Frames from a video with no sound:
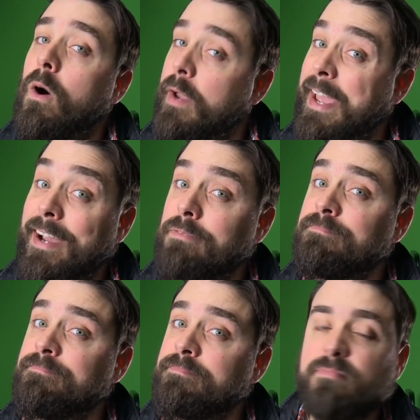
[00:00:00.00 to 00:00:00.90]
Oh yeah,
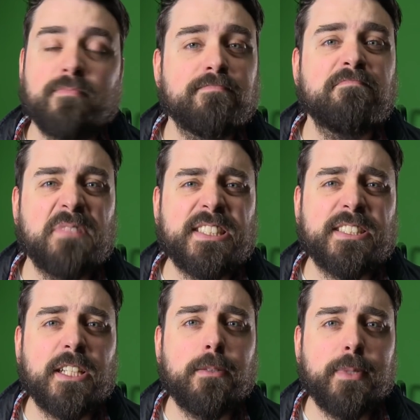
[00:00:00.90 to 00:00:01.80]
this is
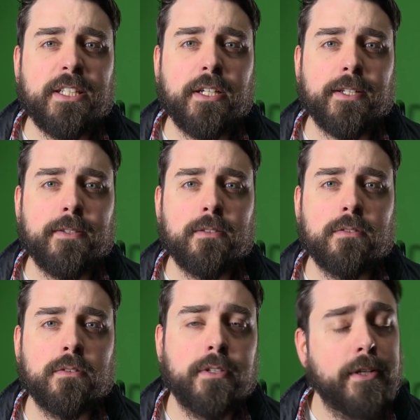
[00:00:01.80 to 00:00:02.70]
gonna be good.
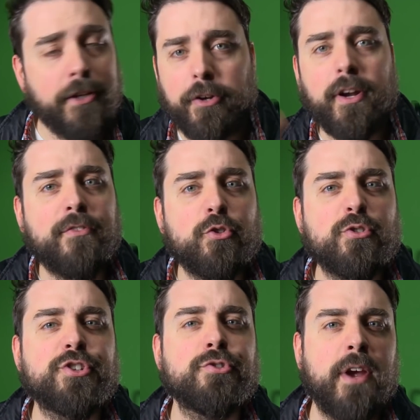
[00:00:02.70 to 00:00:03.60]
You're gonna have to
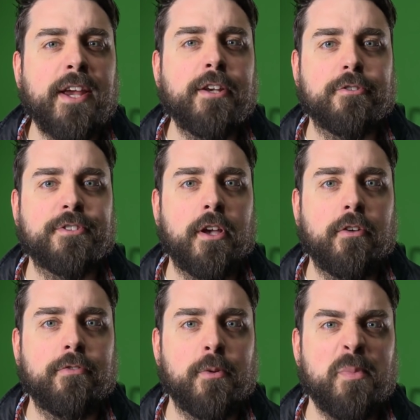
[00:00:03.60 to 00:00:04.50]
restrain
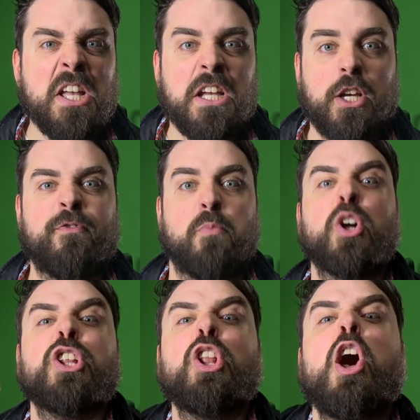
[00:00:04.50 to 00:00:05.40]
yourself from
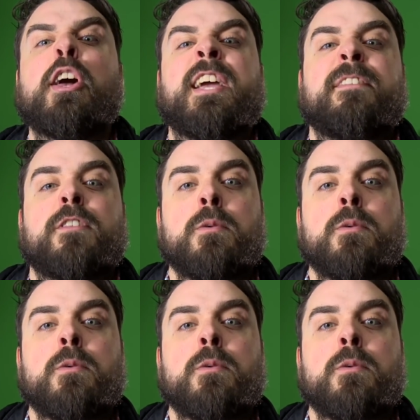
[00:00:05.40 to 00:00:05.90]
clawing at the